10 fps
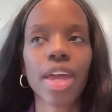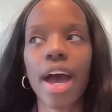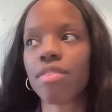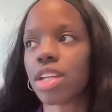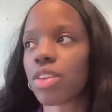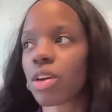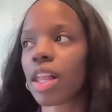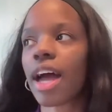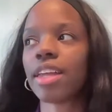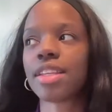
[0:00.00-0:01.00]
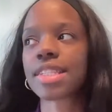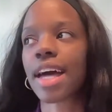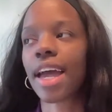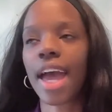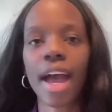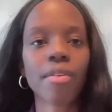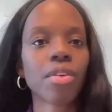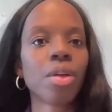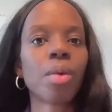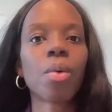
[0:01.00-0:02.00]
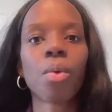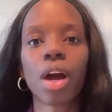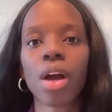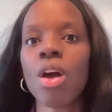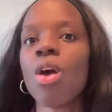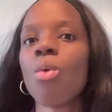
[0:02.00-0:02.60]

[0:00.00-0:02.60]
I have another client that's like, hey, I really want to work